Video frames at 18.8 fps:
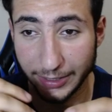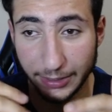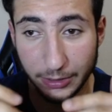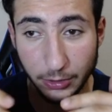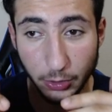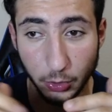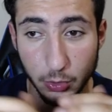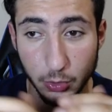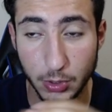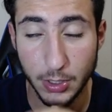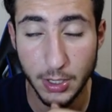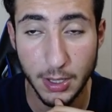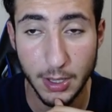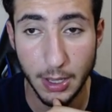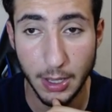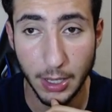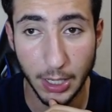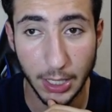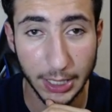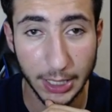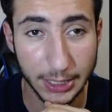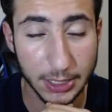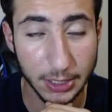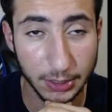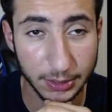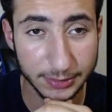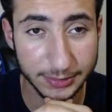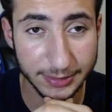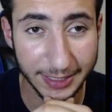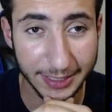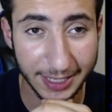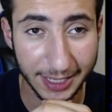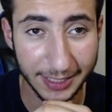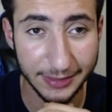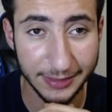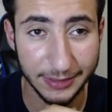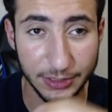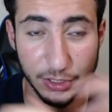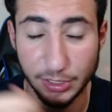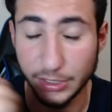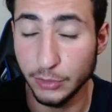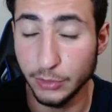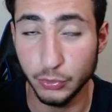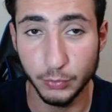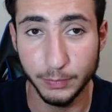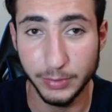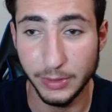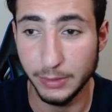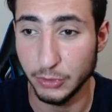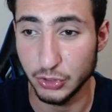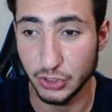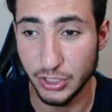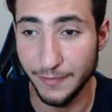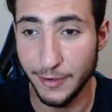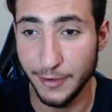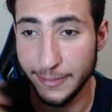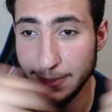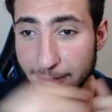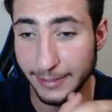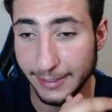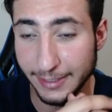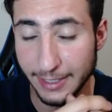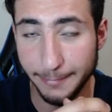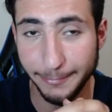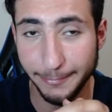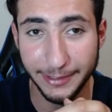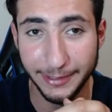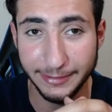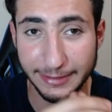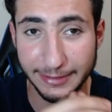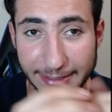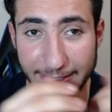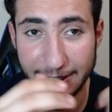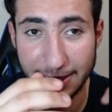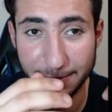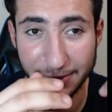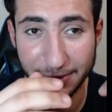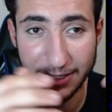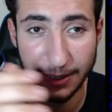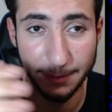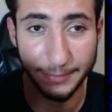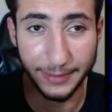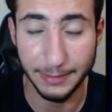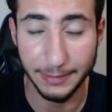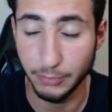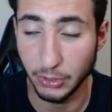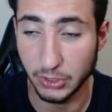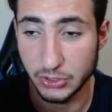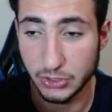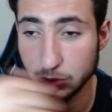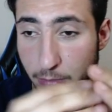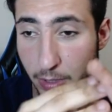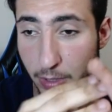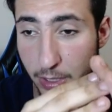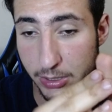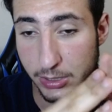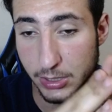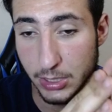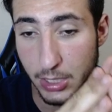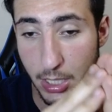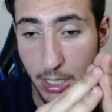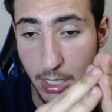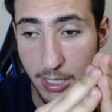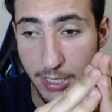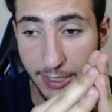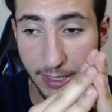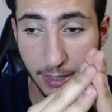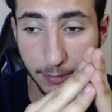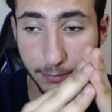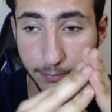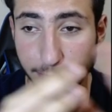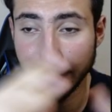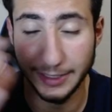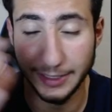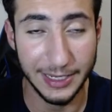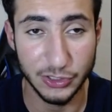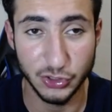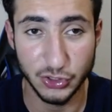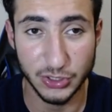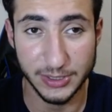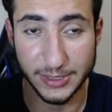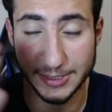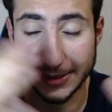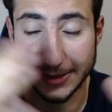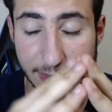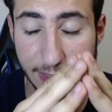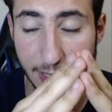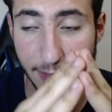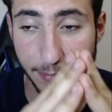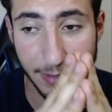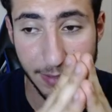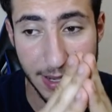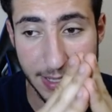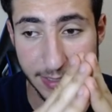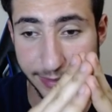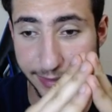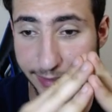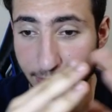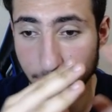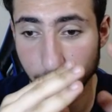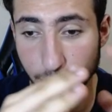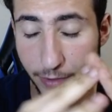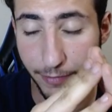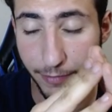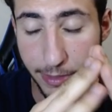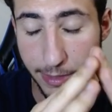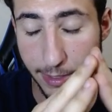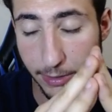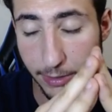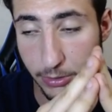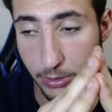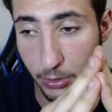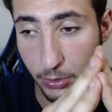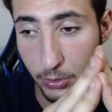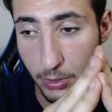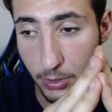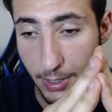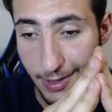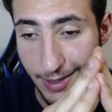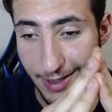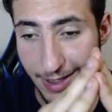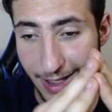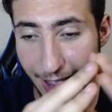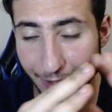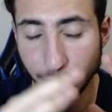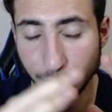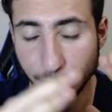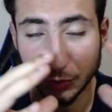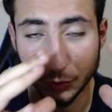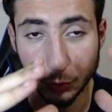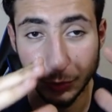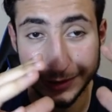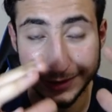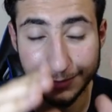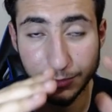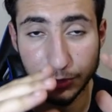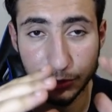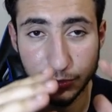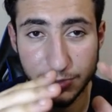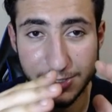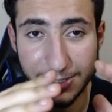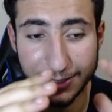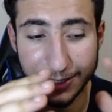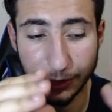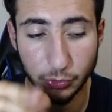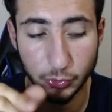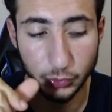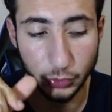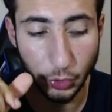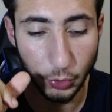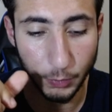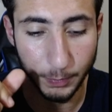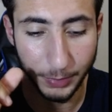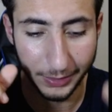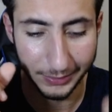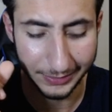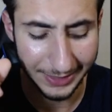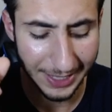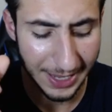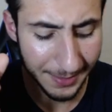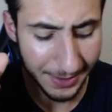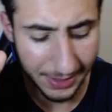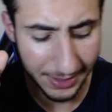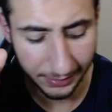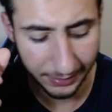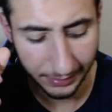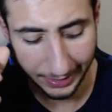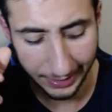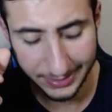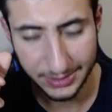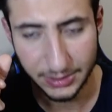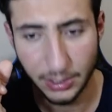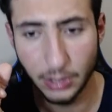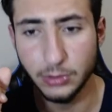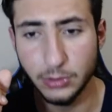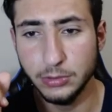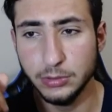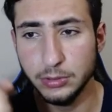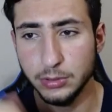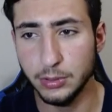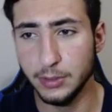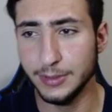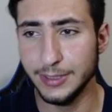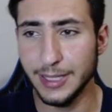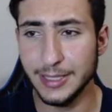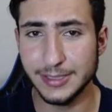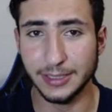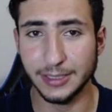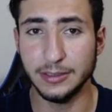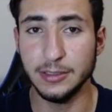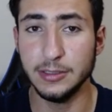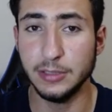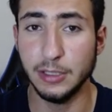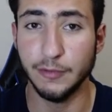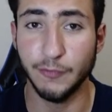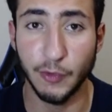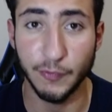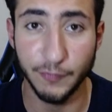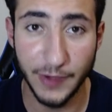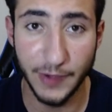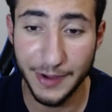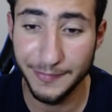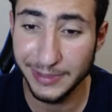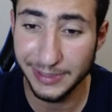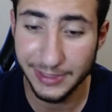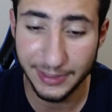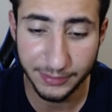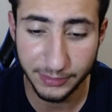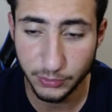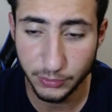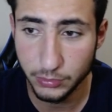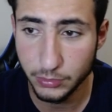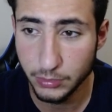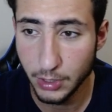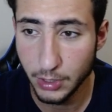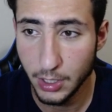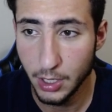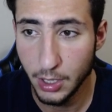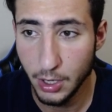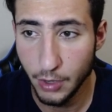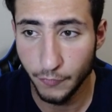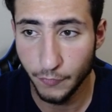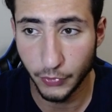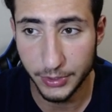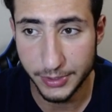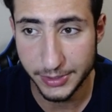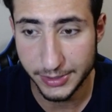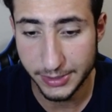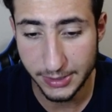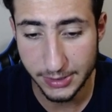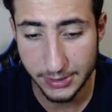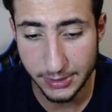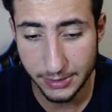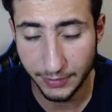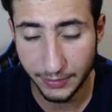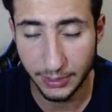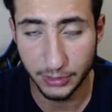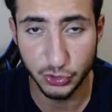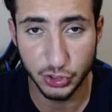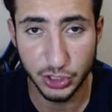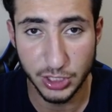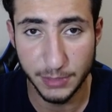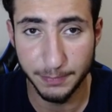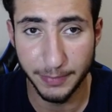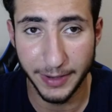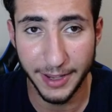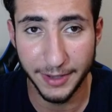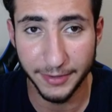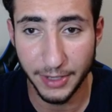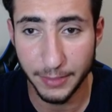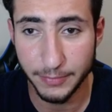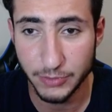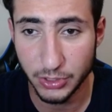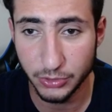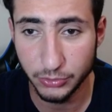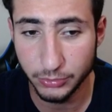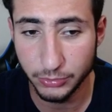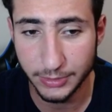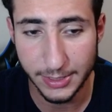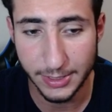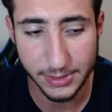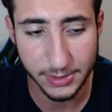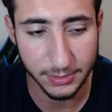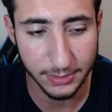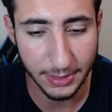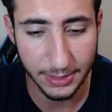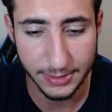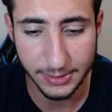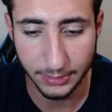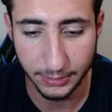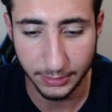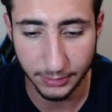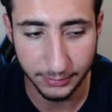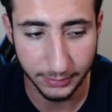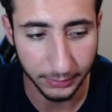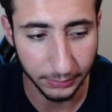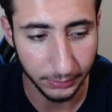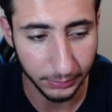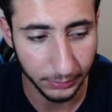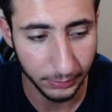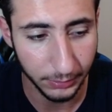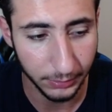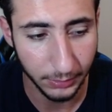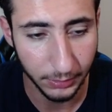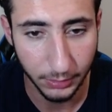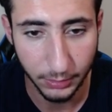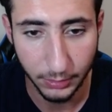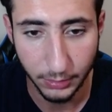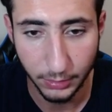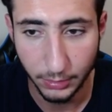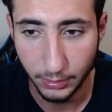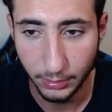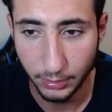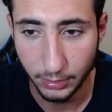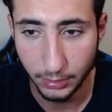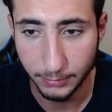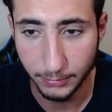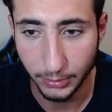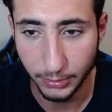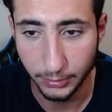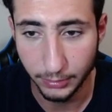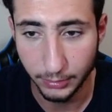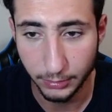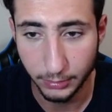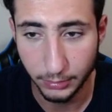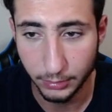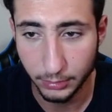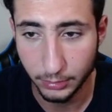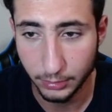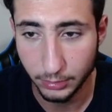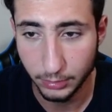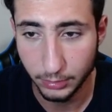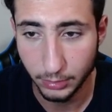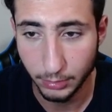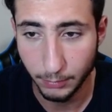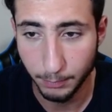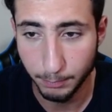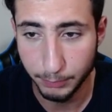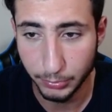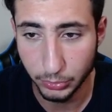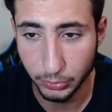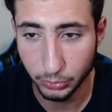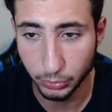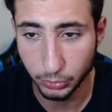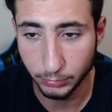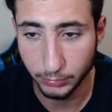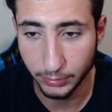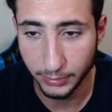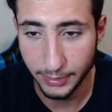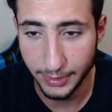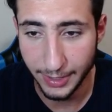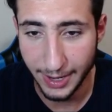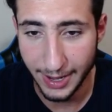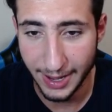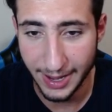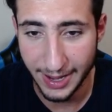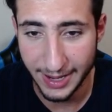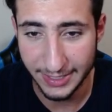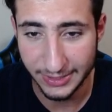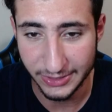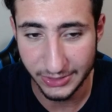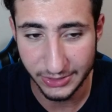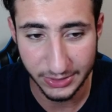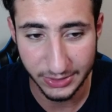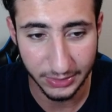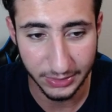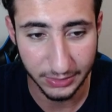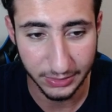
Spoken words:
you know, Conte, and he can do pretty much everything. He can play DM, he can play box-to-box. He can play as just a CM, guys. He can do everything, so I would really want to see that duo. But yeah, man, like Saul, that's a good deal for 5 million too for a season with a cheap buyout option too. That's a good deal. Come on. Boom. Nice.